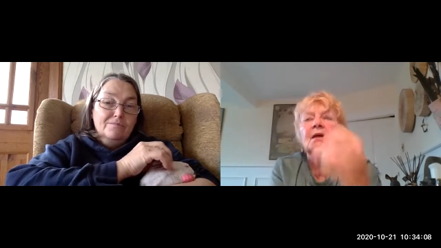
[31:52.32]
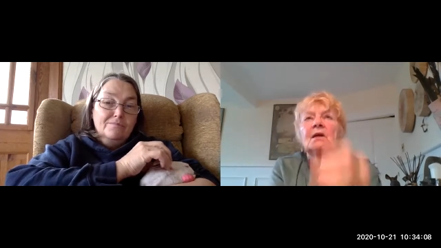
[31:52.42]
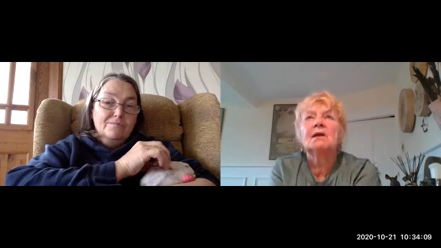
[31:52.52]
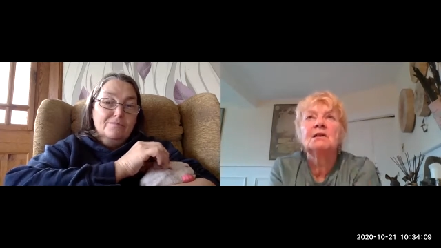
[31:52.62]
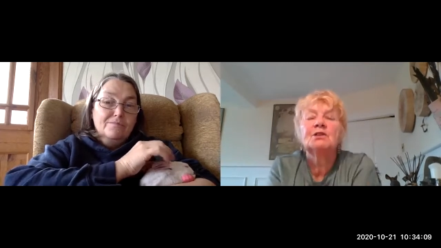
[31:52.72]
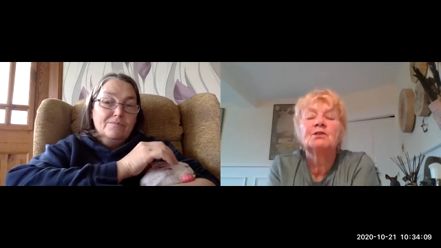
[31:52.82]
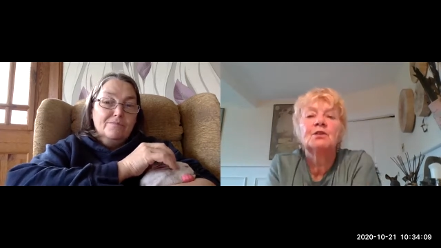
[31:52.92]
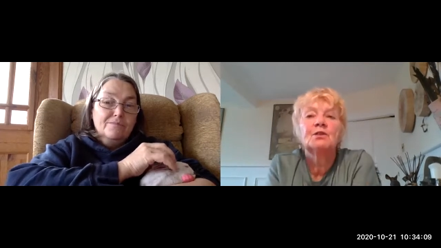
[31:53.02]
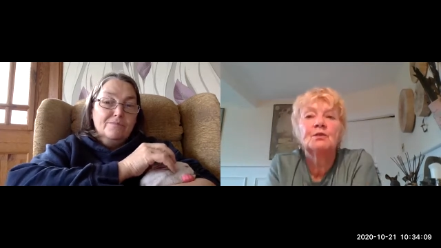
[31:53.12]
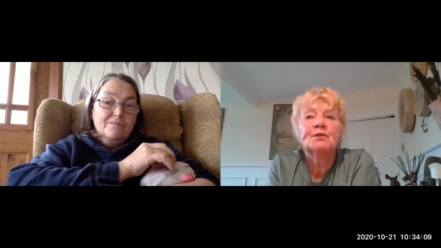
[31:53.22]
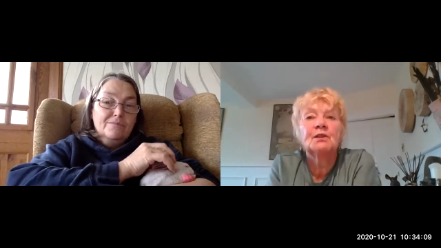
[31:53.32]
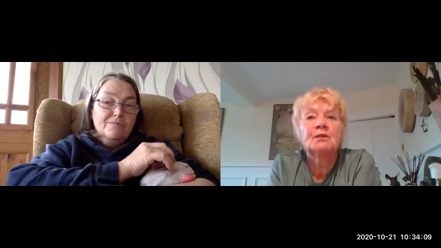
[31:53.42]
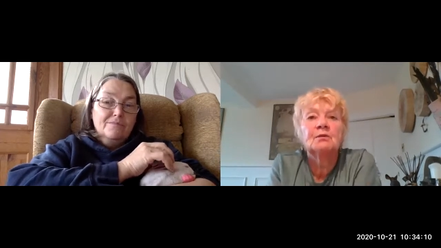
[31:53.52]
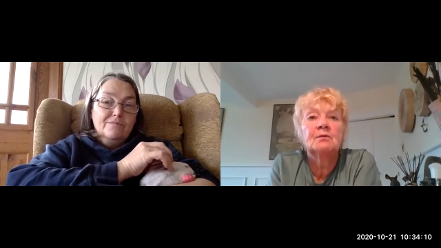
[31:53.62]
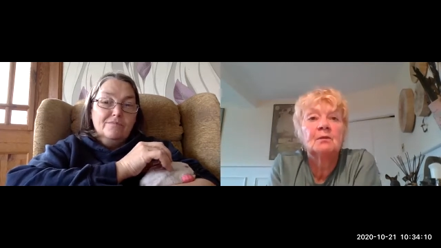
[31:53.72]
Speaker 1: and you can
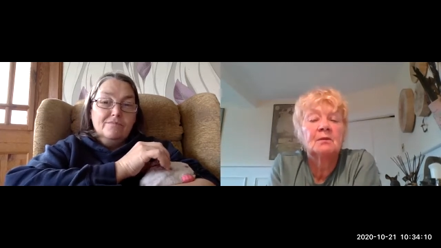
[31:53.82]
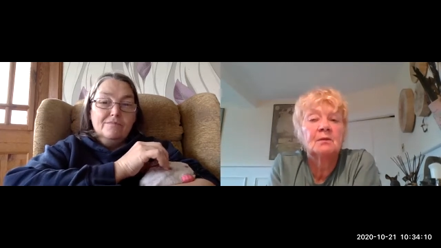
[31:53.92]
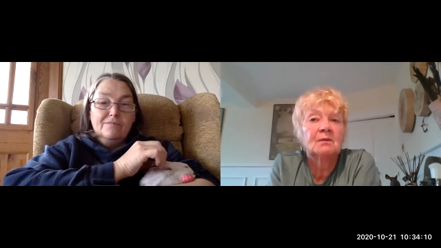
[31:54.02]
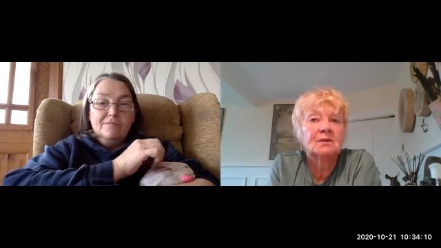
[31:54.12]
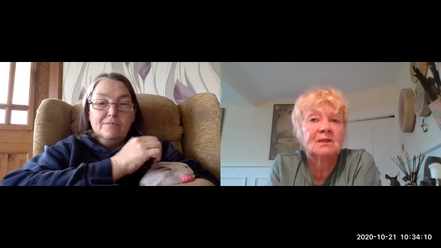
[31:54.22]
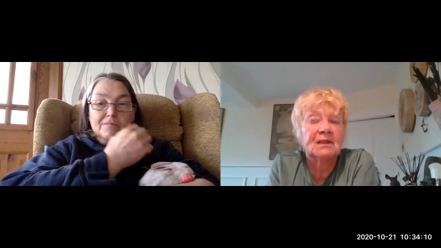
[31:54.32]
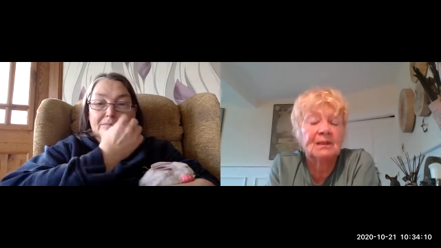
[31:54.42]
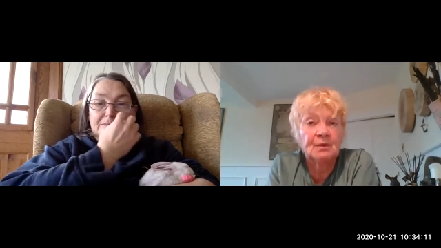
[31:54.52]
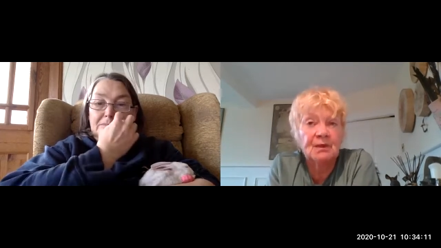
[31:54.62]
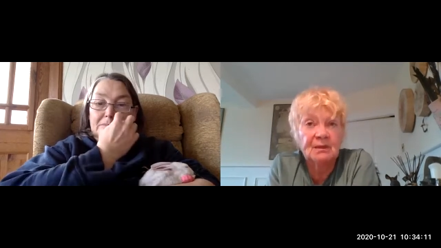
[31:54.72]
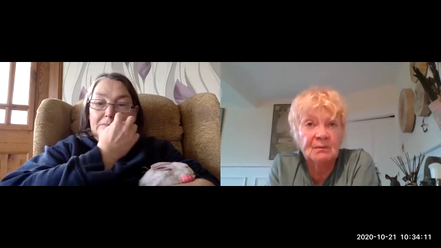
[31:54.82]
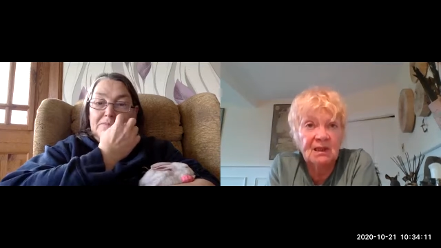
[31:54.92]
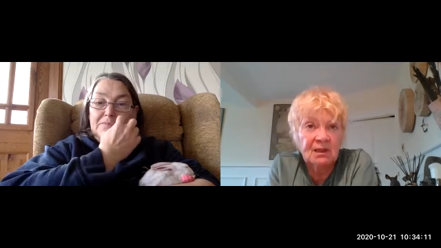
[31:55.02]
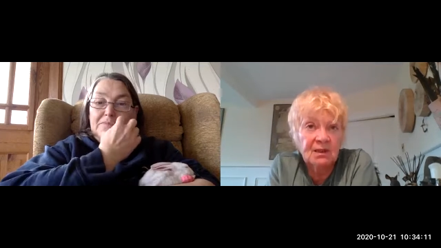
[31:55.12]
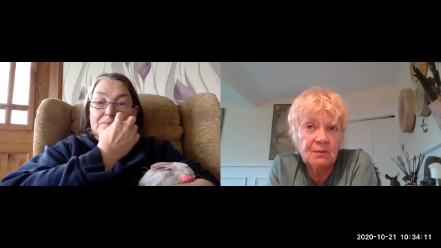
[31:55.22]
also deliberately
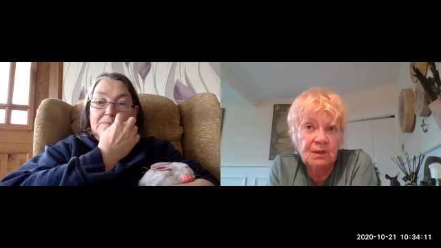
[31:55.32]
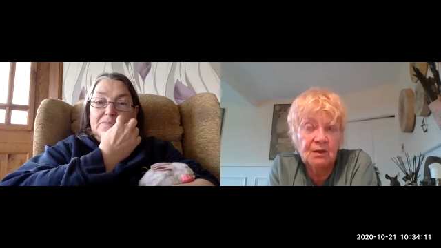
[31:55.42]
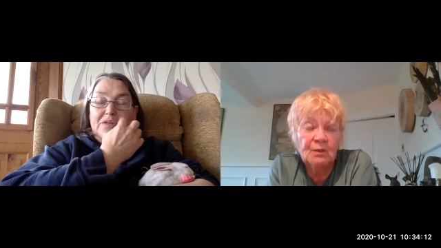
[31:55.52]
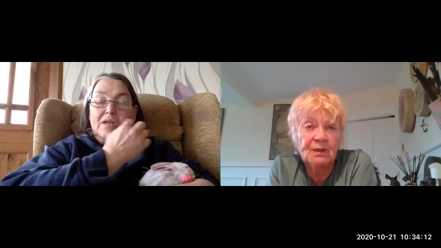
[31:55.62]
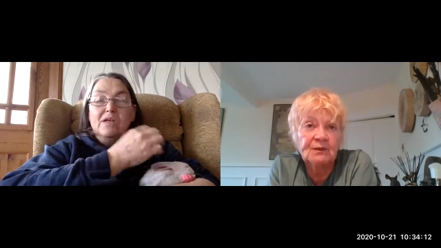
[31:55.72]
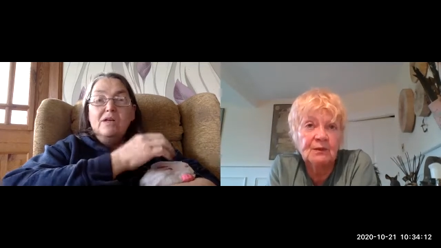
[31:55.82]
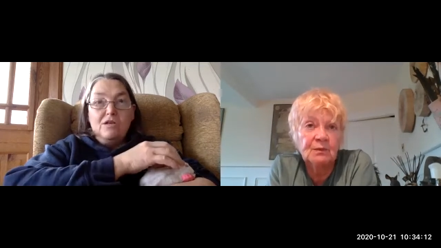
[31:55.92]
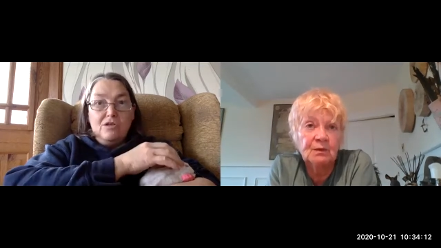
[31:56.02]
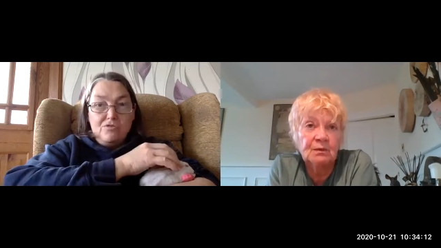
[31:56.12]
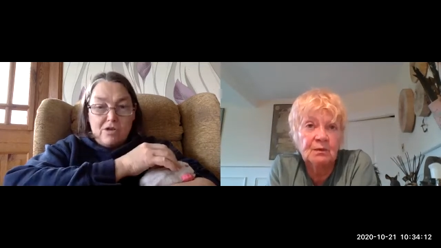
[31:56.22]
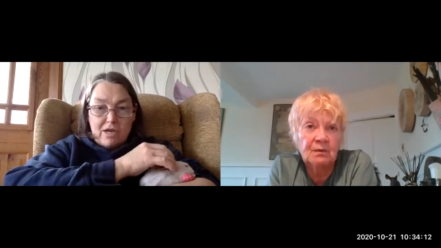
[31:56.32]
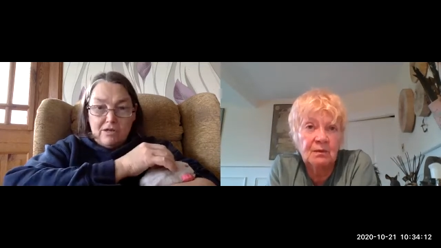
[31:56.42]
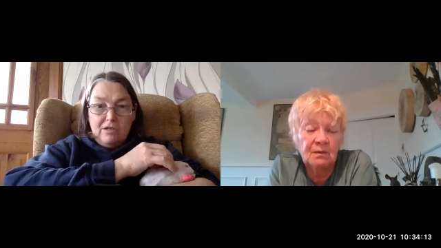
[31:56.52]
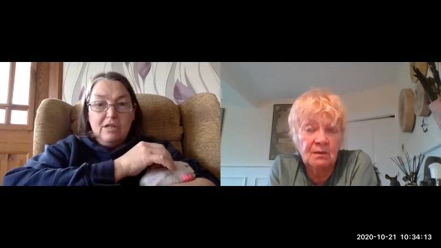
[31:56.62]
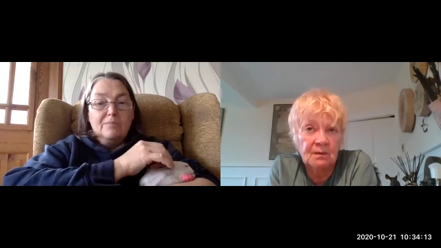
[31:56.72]
Speaker 2: make them go away from you. You
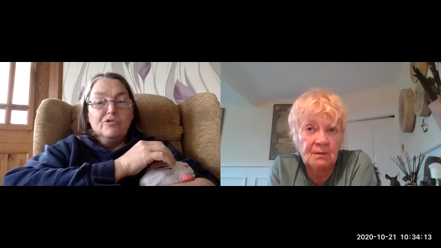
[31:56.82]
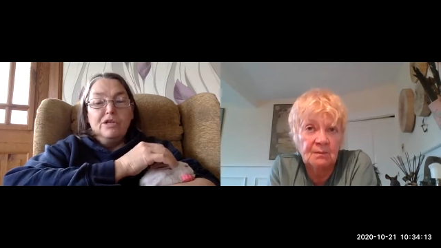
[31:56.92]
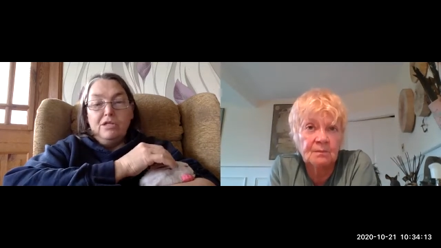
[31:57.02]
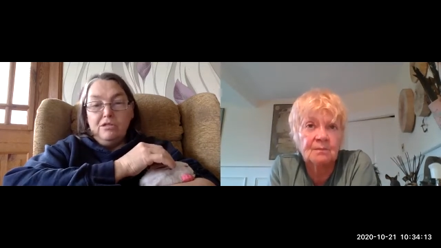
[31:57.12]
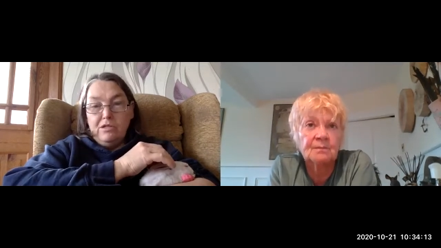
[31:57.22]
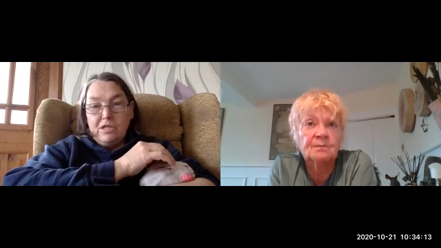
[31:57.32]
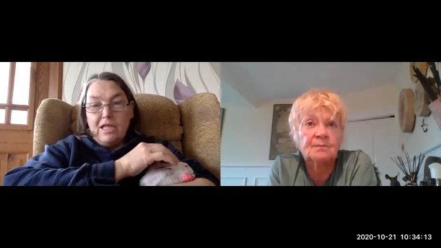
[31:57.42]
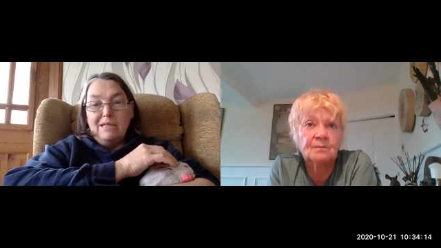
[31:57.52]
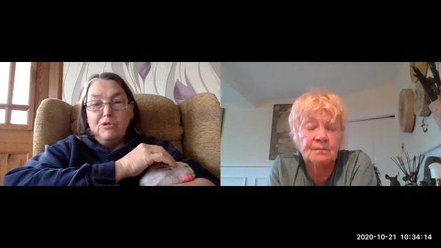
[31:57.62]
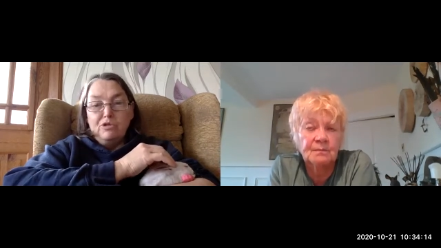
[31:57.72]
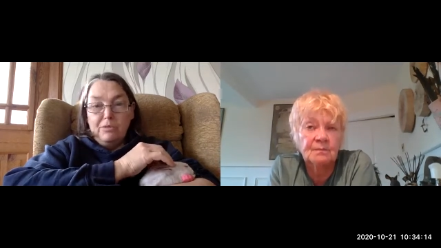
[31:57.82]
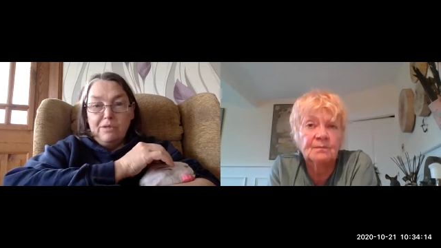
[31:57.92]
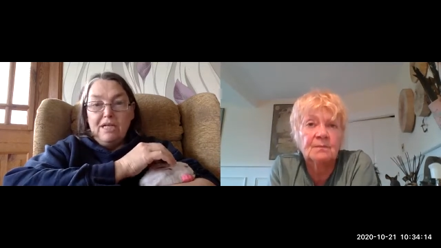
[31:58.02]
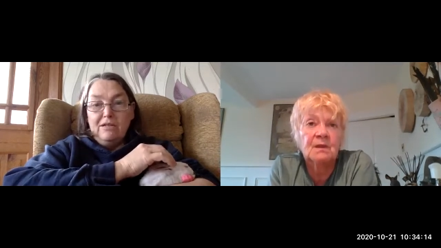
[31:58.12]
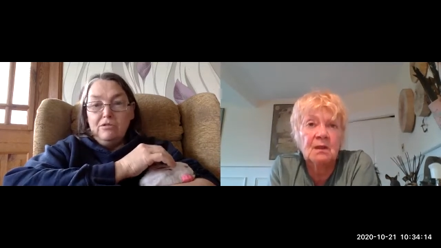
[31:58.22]
can deliberately set them on
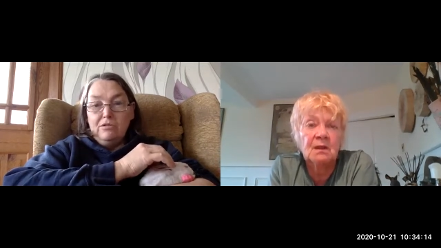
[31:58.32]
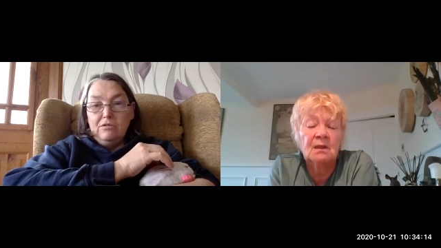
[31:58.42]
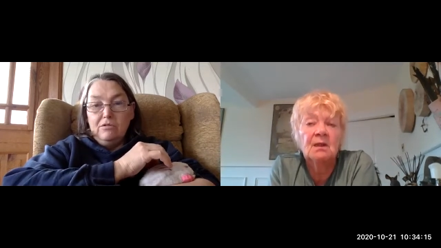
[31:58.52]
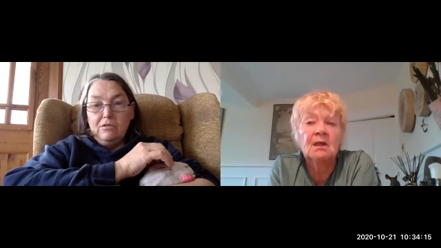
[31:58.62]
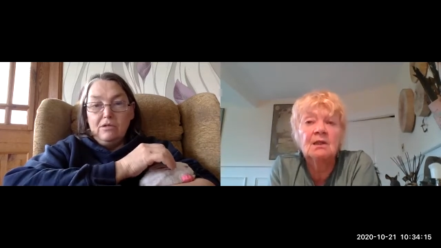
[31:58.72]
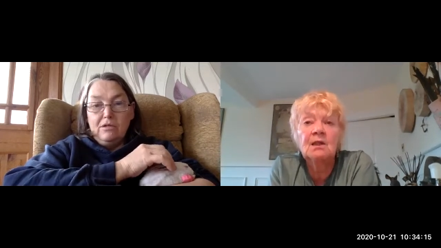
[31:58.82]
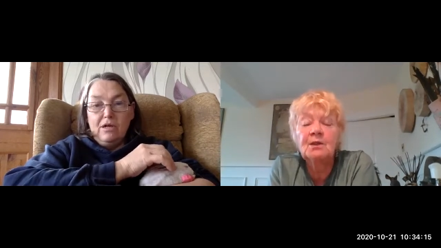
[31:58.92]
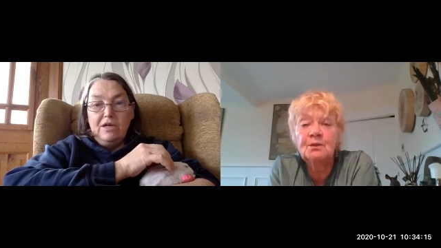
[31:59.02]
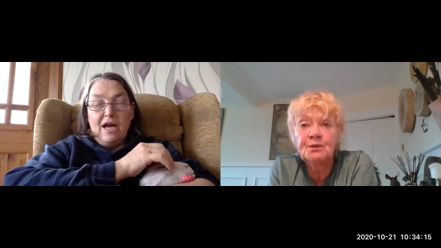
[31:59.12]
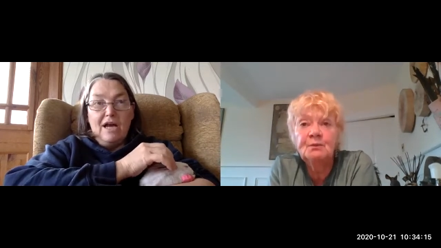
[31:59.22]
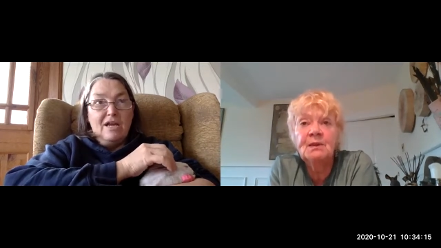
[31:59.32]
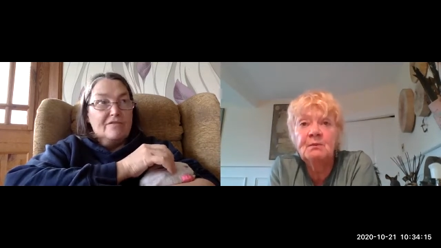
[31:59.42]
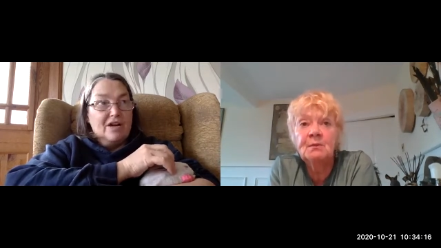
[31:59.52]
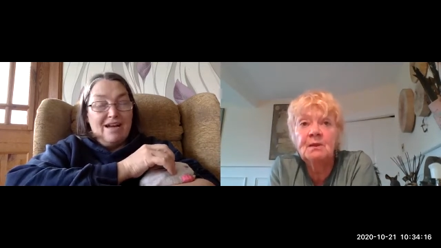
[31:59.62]
somebody else. And a lot of I never people,